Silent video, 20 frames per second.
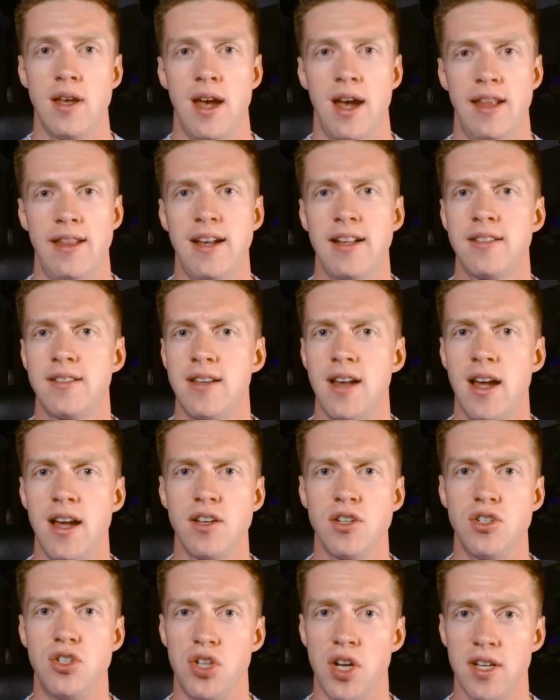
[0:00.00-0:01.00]
And that's not
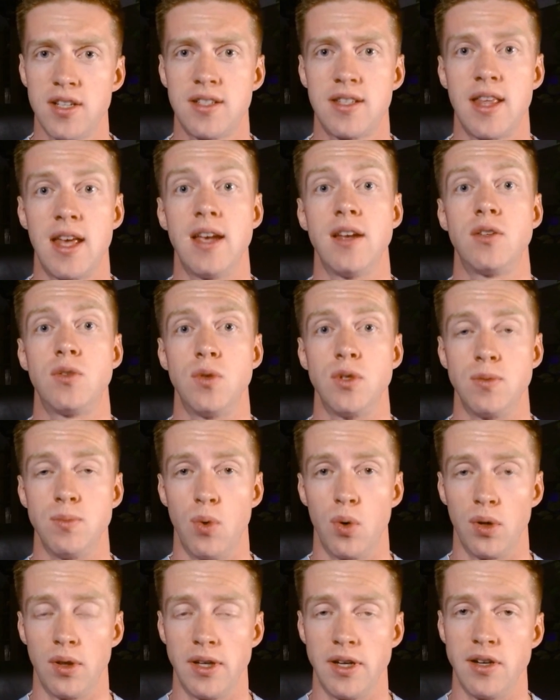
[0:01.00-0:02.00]
just thanks to its more
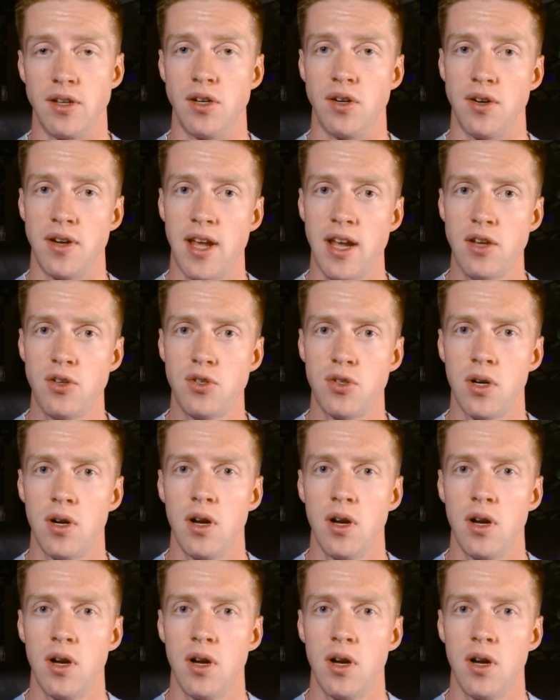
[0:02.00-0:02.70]
linear nature,